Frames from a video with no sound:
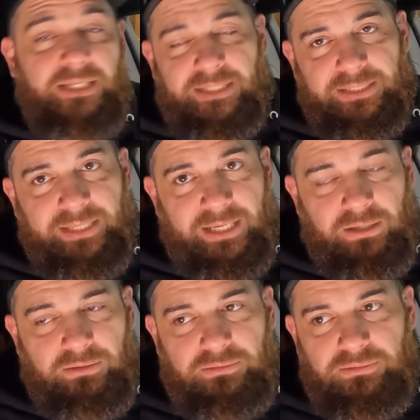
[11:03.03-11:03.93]
in it
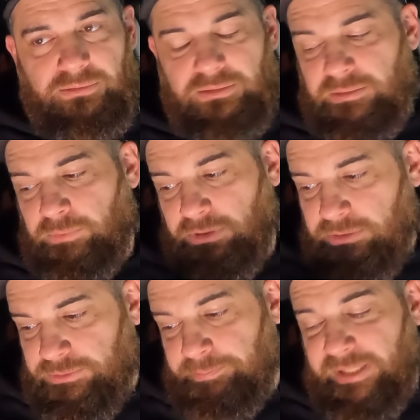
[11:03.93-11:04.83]
now, and we're
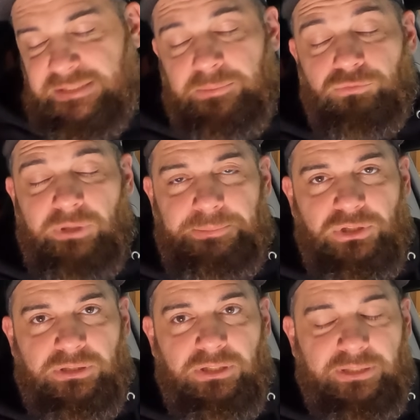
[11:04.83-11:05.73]
going to make some rips
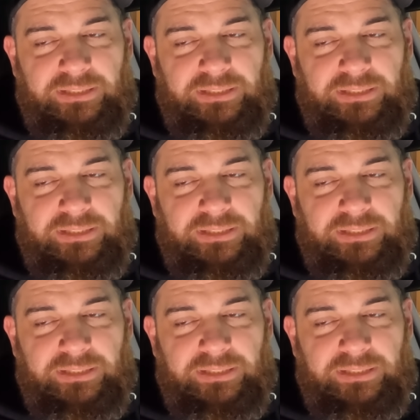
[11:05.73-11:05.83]
on it on